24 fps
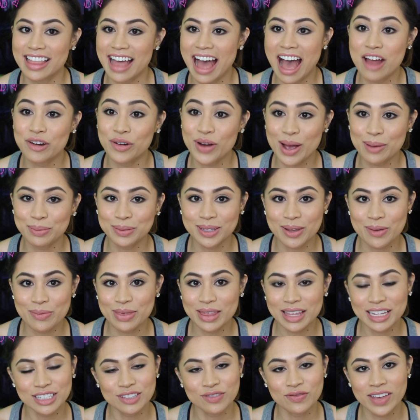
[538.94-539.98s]
That wraps
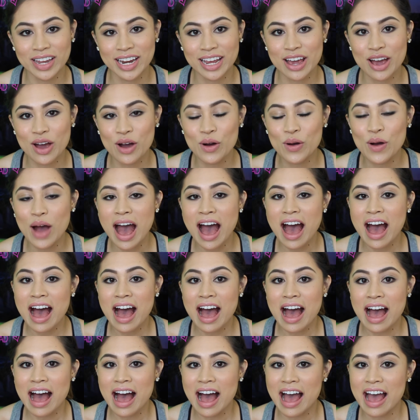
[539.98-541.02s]
up this video.
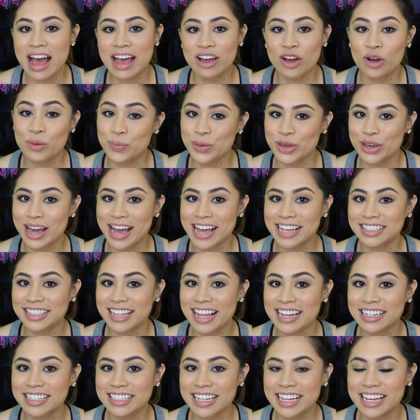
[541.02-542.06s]
I hope you guys
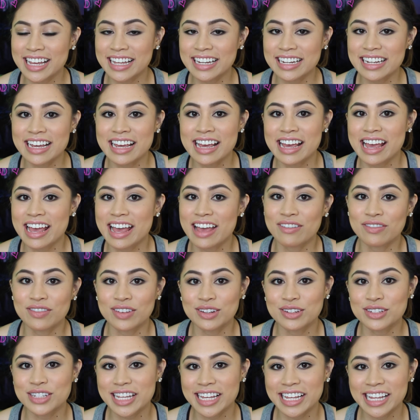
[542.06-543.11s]
liked it. If
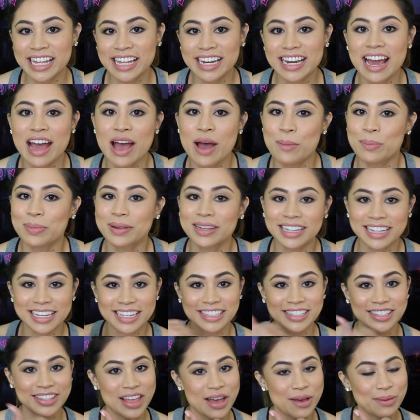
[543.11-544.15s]
you did,
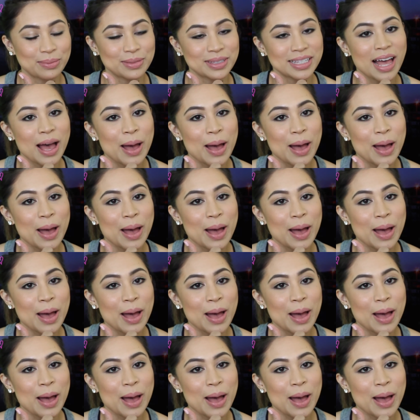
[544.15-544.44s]
please thumbs